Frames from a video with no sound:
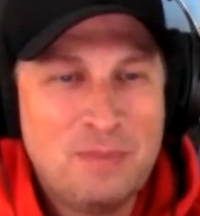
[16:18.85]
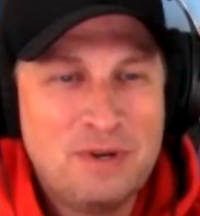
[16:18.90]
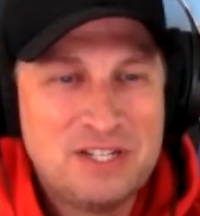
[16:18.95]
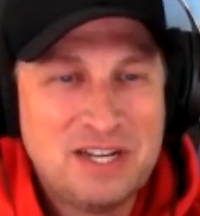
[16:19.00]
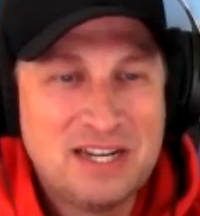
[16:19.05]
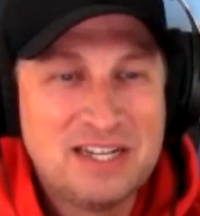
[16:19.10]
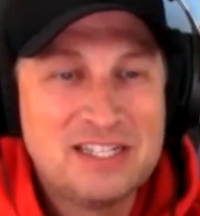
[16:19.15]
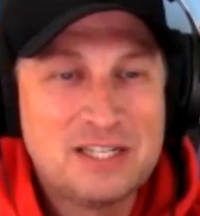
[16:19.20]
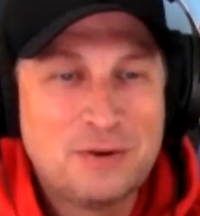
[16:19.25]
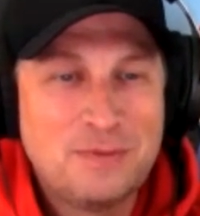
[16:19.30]
But
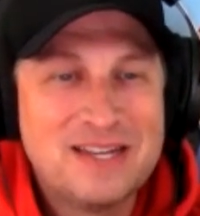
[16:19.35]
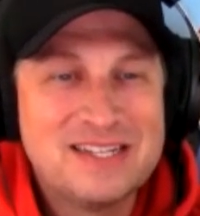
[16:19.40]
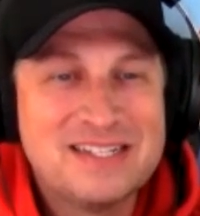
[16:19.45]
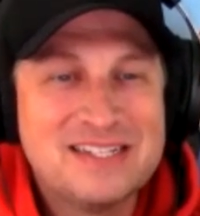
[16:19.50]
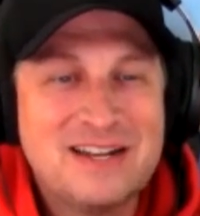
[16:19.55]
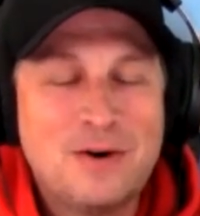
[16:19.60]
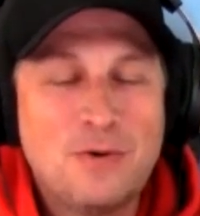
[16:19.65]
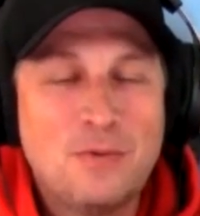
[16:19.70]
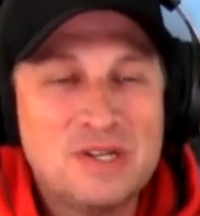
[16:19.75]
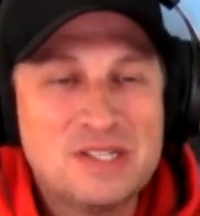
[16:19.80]
Jake
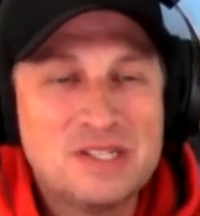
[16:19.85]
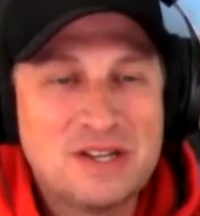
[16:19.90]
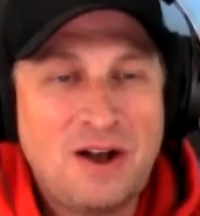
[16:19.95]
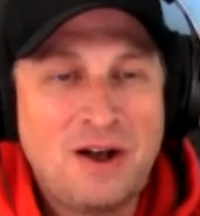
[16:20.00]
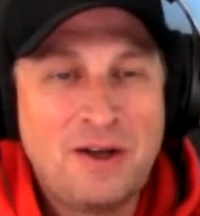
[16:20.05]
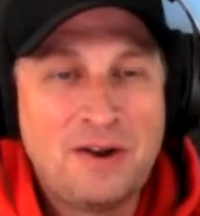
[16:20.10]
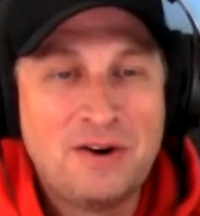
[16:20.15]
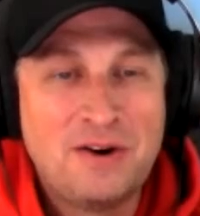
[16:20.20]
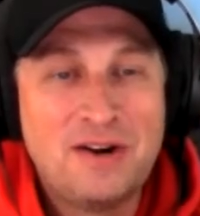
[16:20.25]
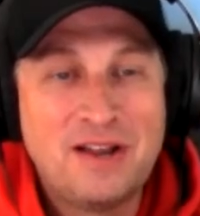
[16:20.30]
Ceresno was
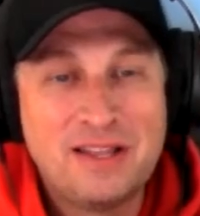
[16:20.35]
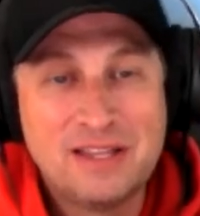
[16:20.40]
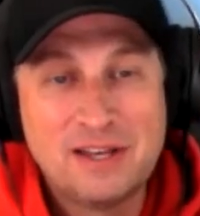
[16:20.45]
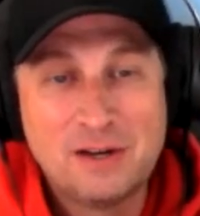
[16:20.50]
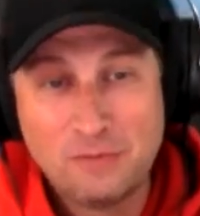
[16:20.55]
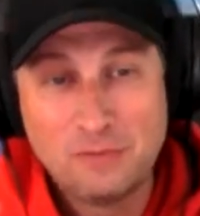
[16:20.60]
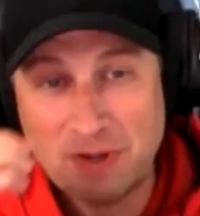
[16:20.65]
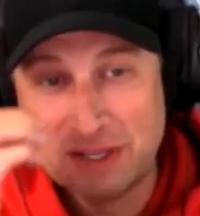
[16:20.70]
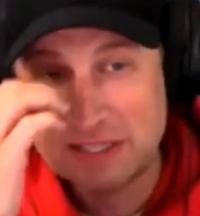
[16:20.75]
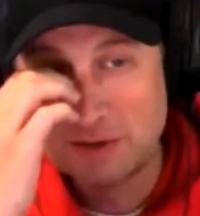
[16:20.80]
honored on the
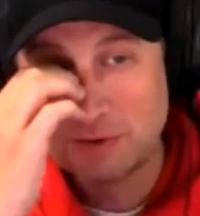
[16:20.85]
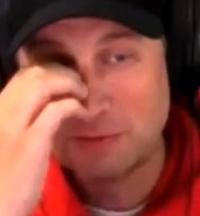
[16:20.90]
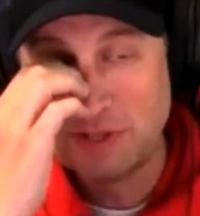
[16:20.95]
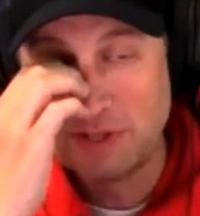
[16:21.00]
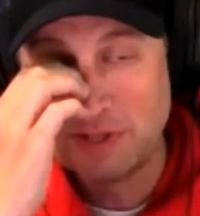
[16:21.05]
defensive